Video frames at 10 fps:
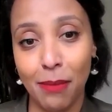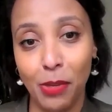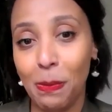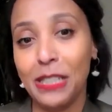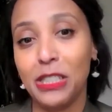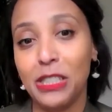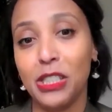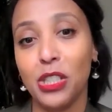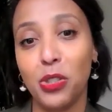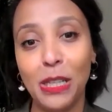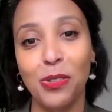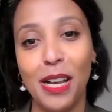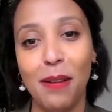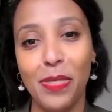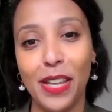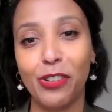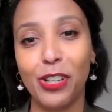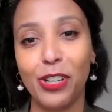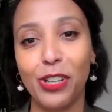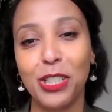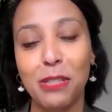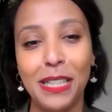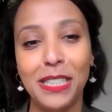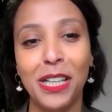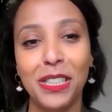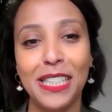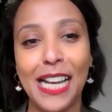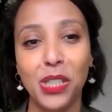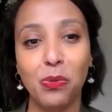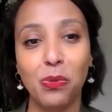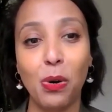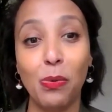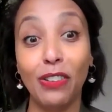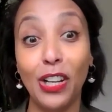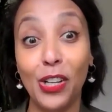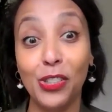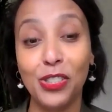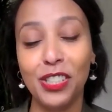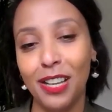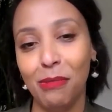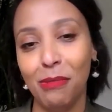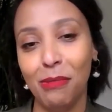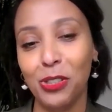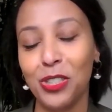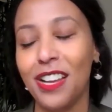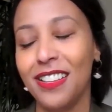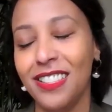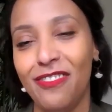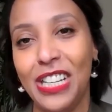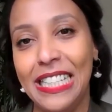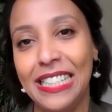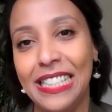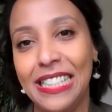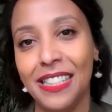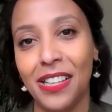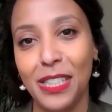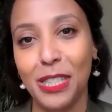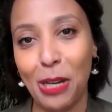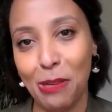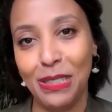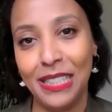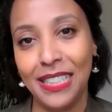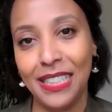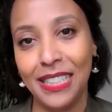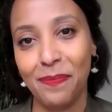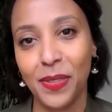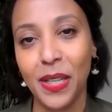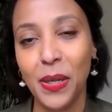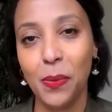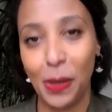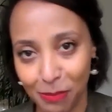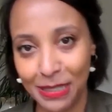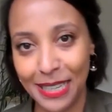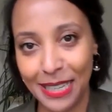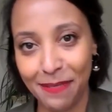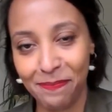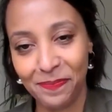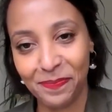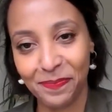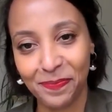Who better to speak to than for us to better understand what we have learned on science advice and science diplomacy. Welcome, Salim.